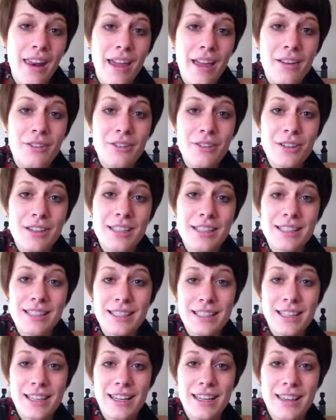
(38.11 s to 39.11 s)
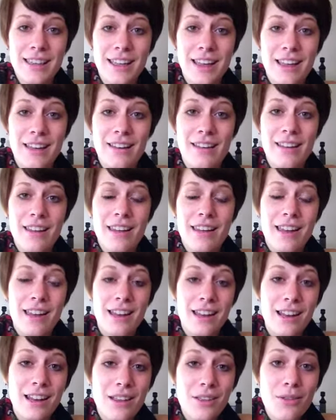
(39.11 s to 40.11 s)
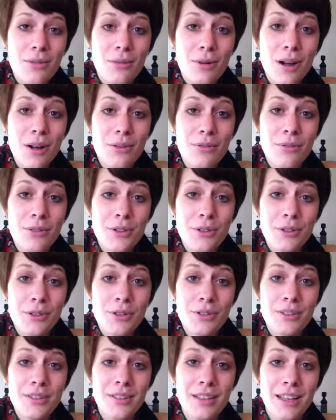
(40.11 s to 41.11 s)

I really see that eating the raw food,